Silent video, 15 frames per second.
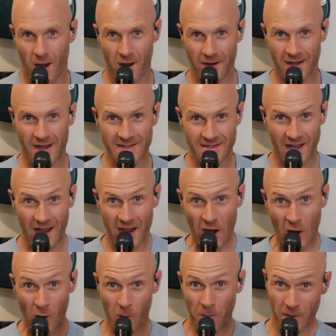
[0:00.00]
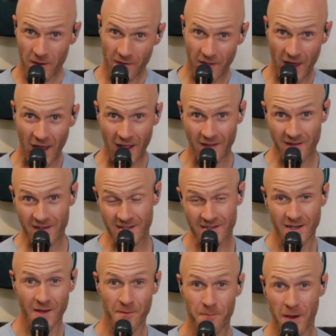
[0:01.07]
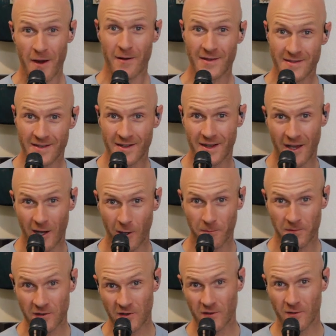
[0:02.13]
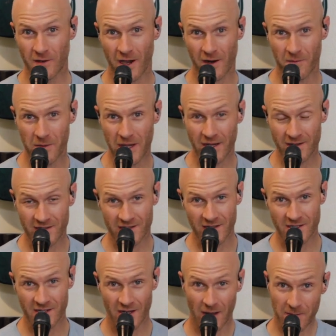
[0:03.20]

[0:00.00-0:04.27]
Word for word: All right, guys, I hope that this comparison helped you kind of make a decision.